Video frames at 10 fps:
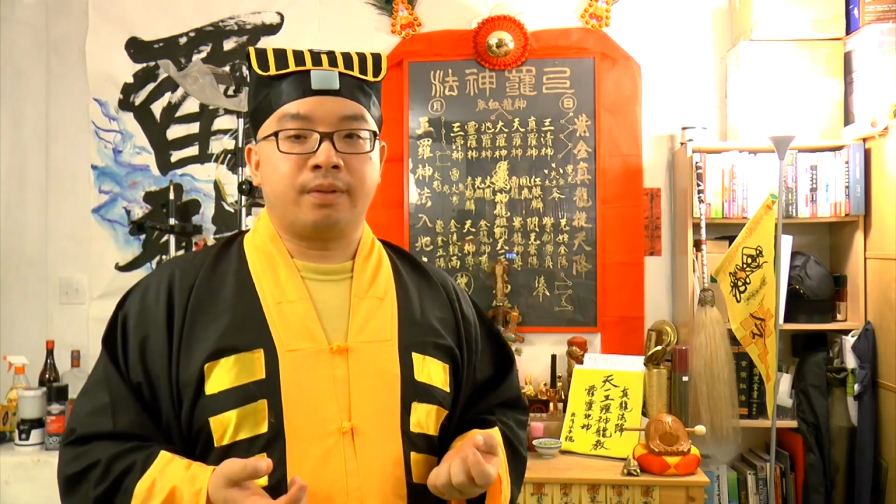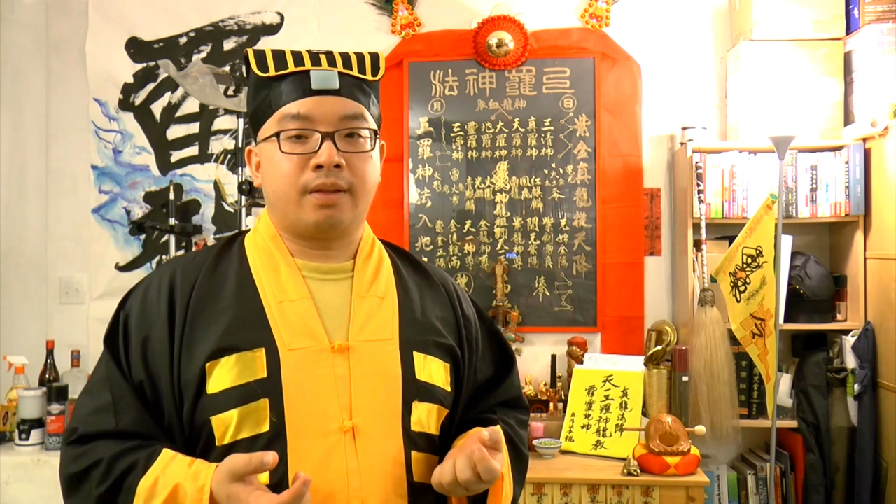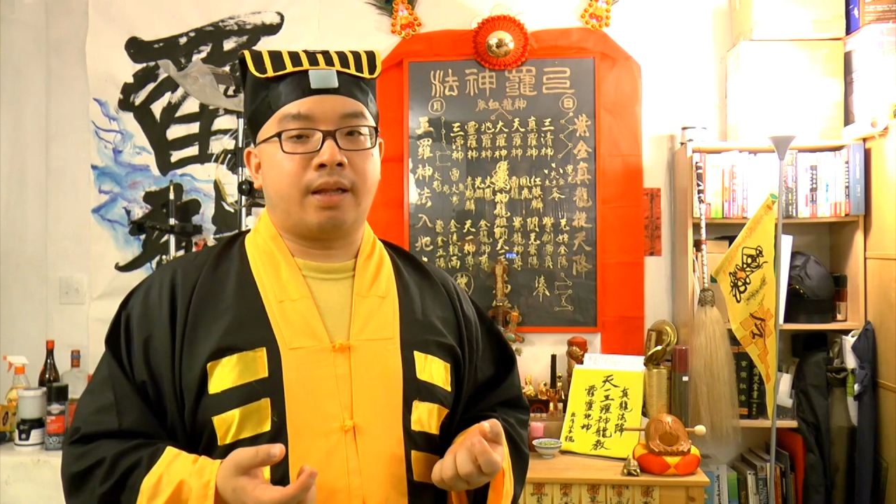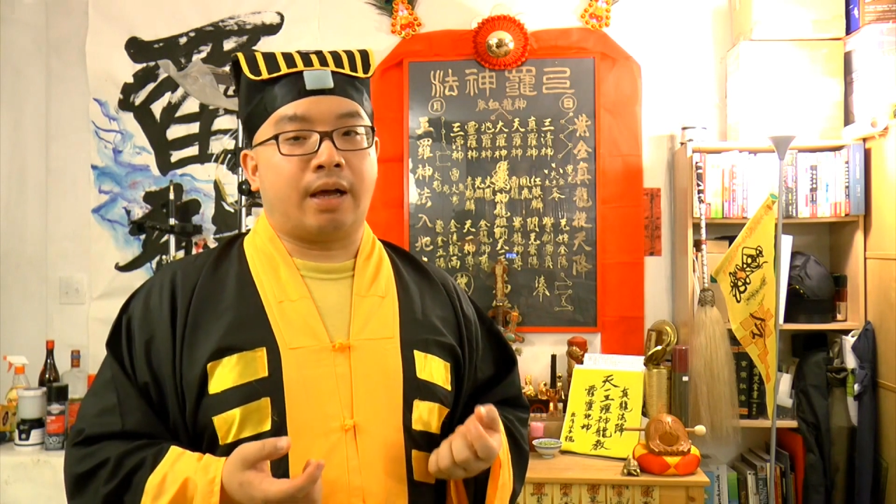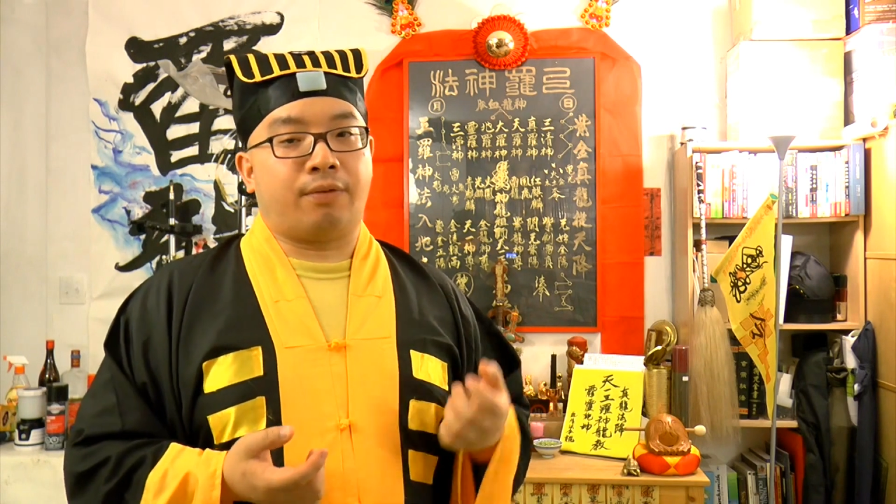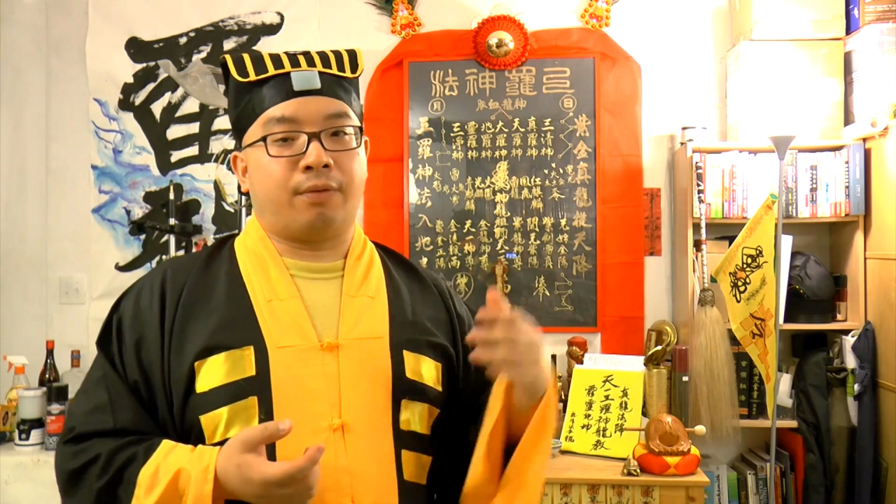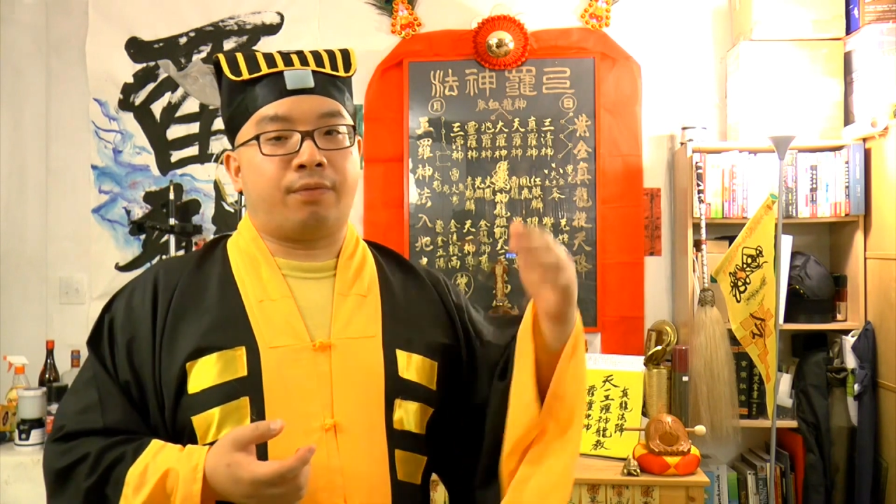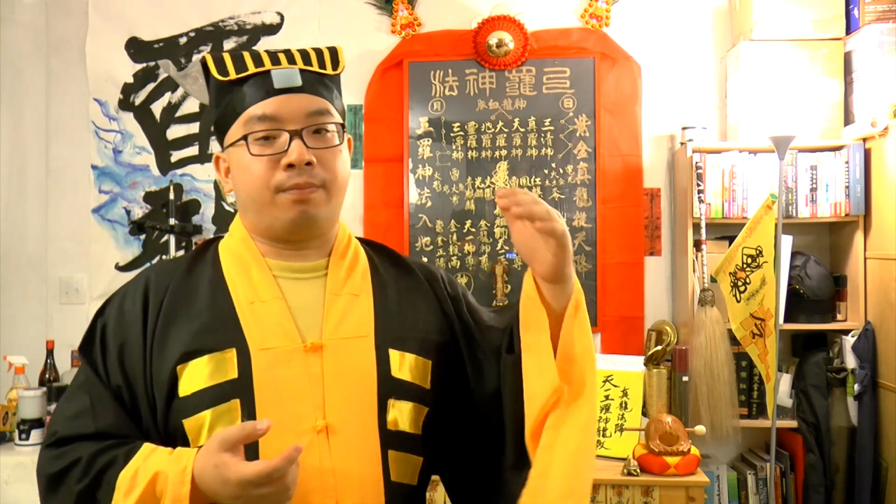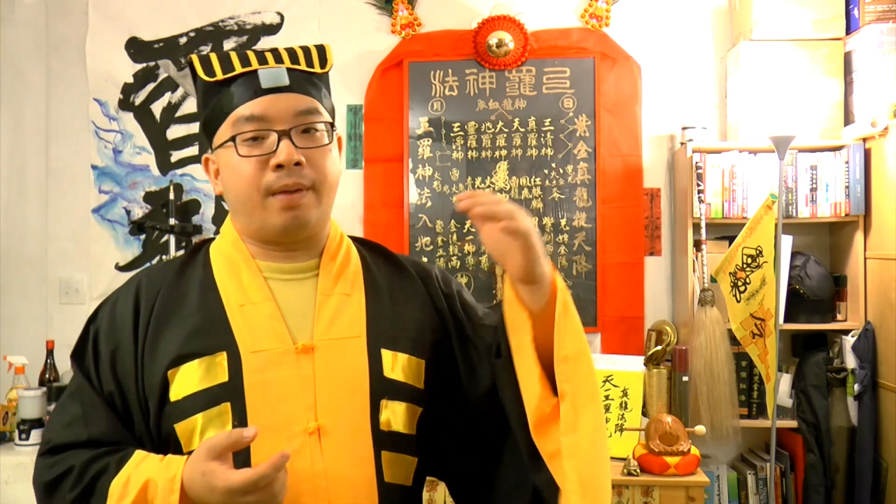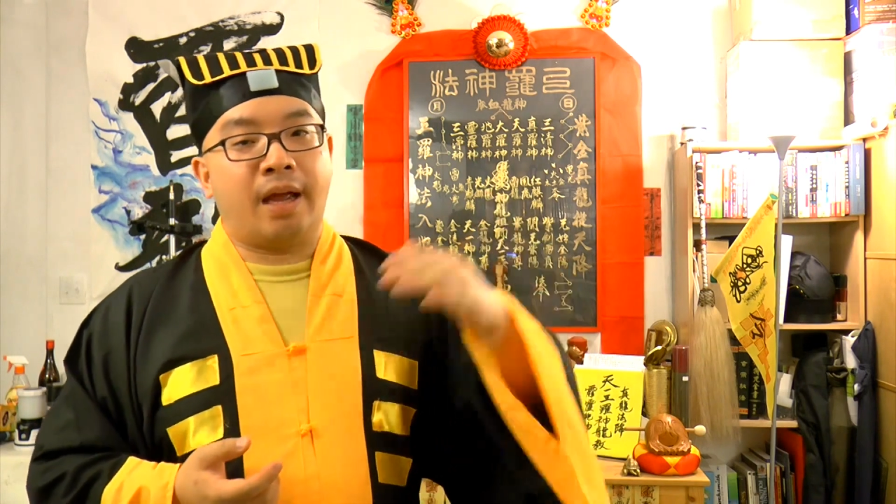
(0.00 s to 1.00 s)
Now,
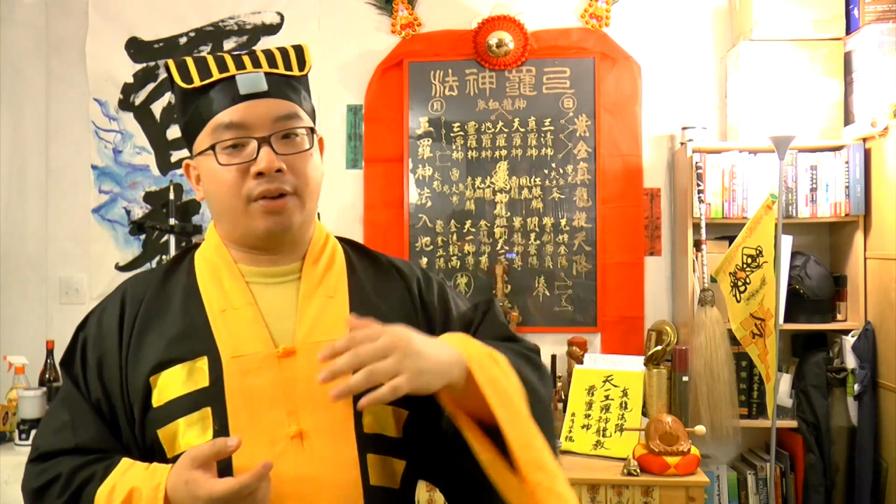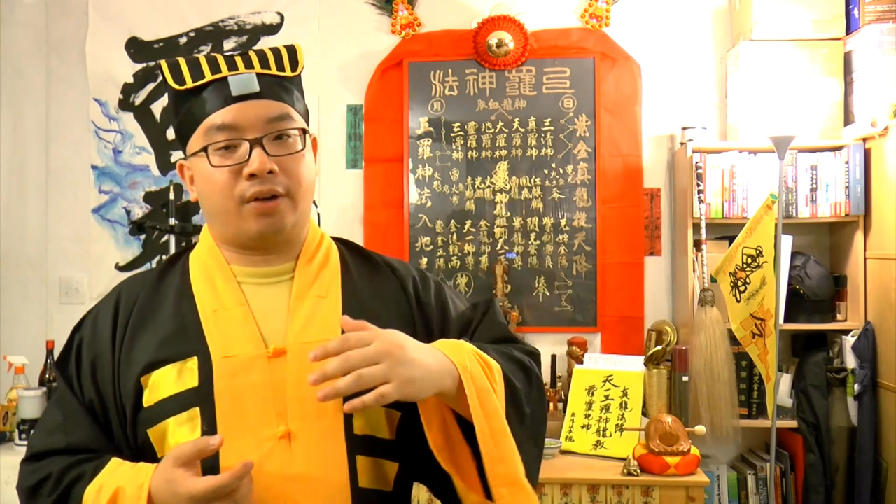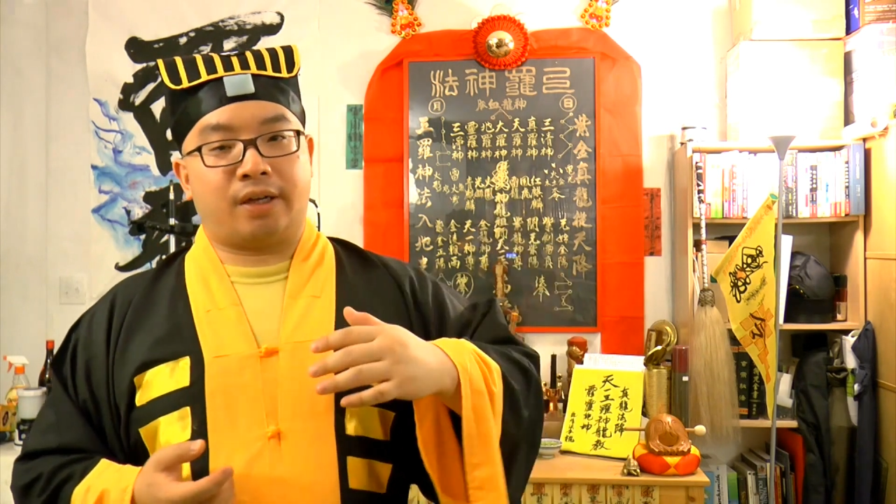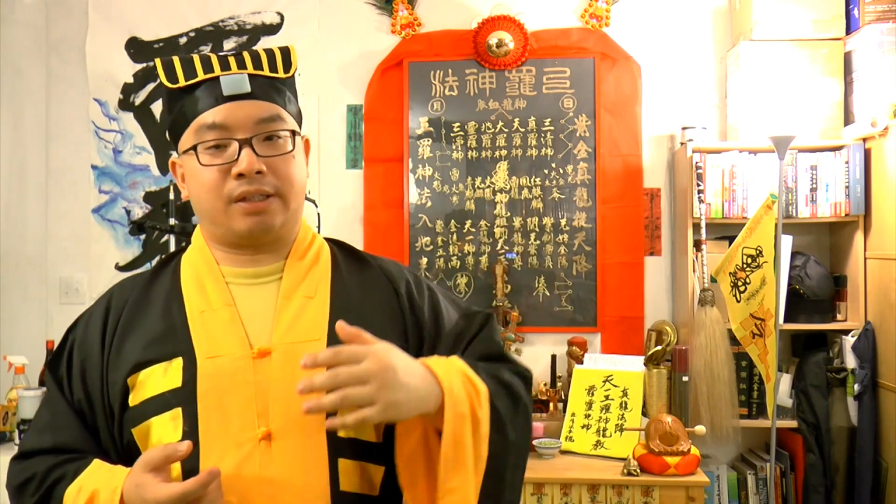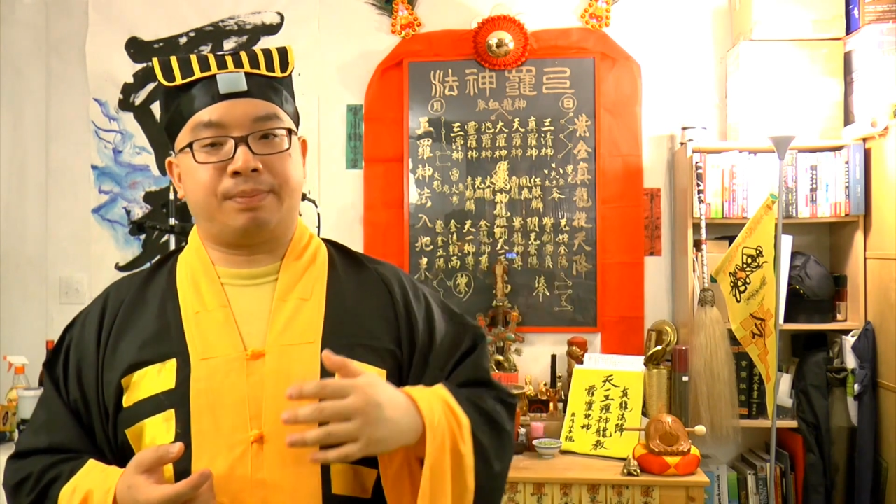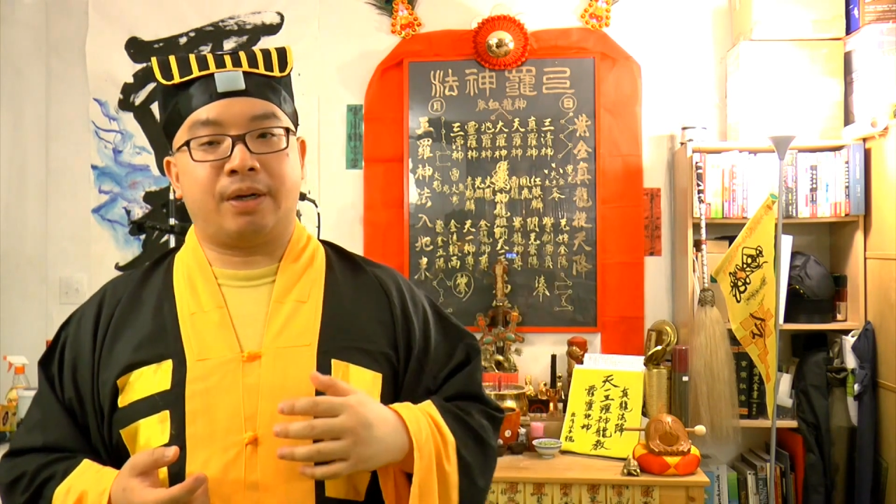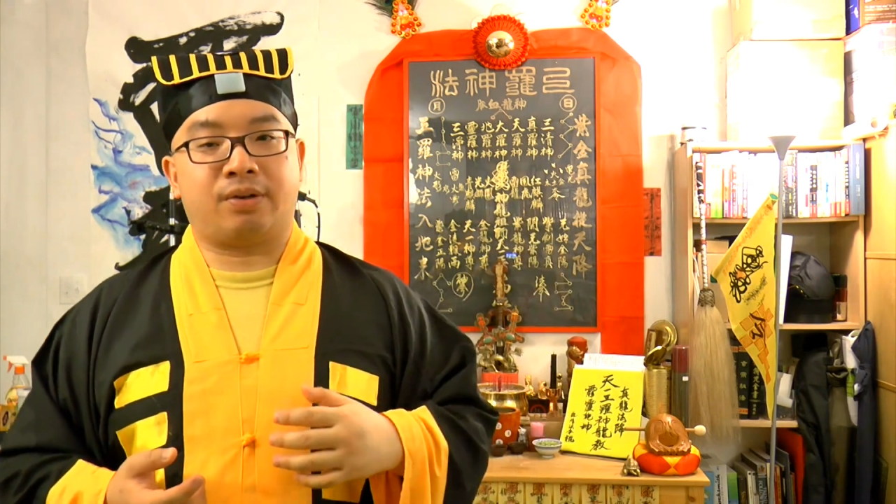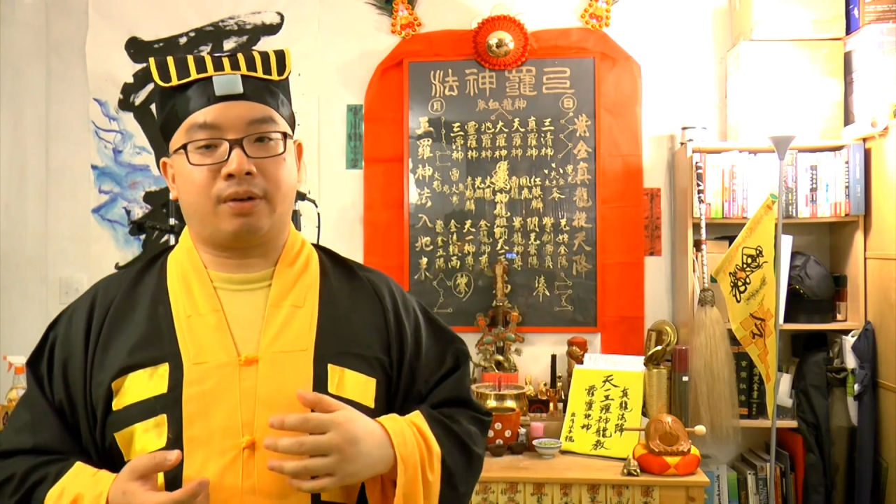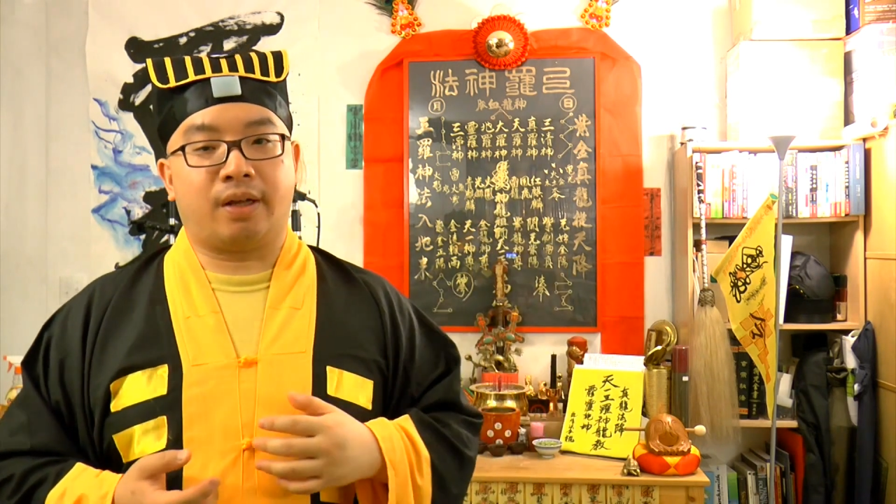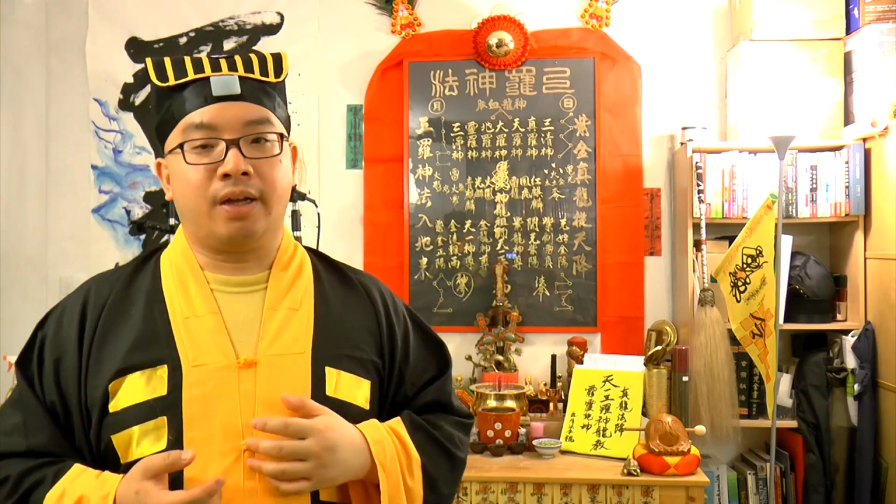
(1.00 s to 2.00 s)
with magic
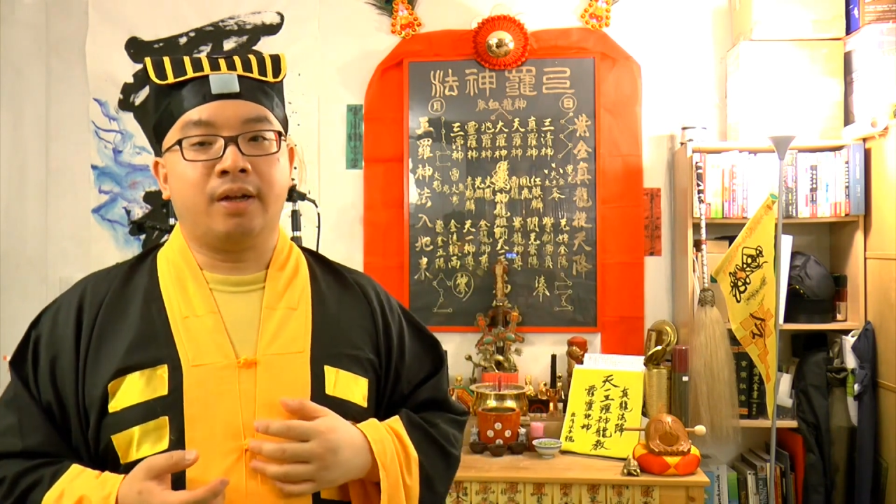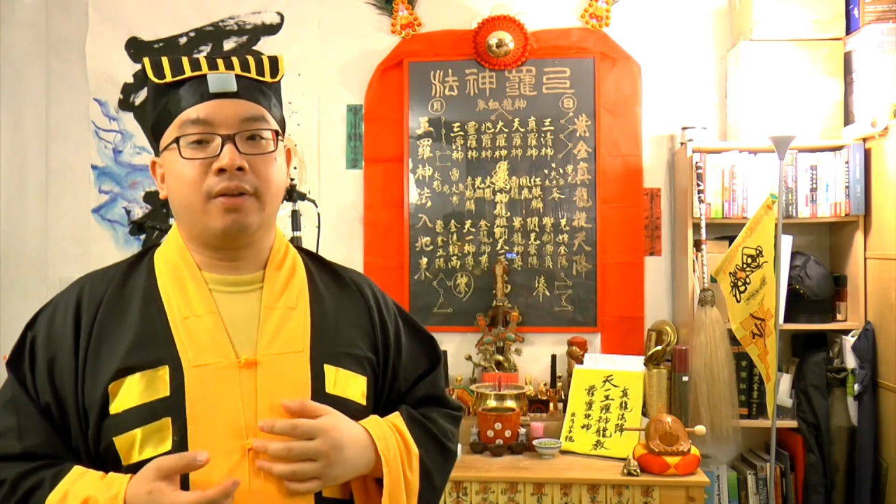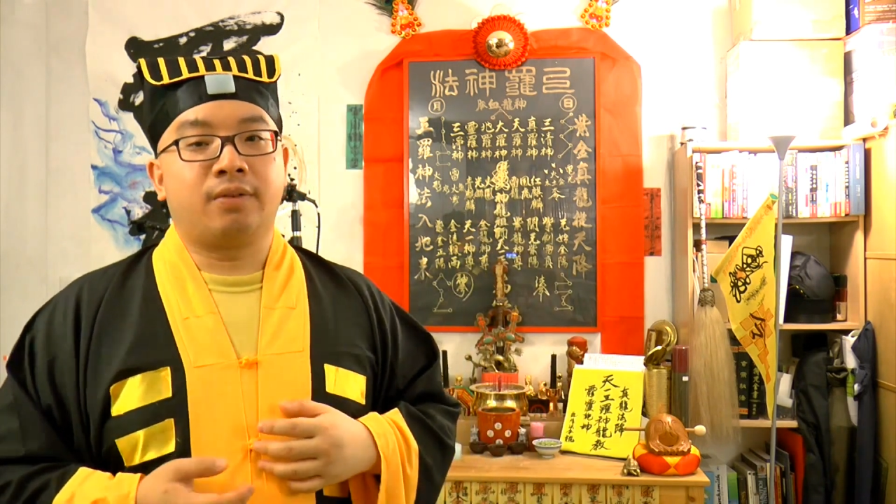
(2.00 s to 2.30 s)
especially,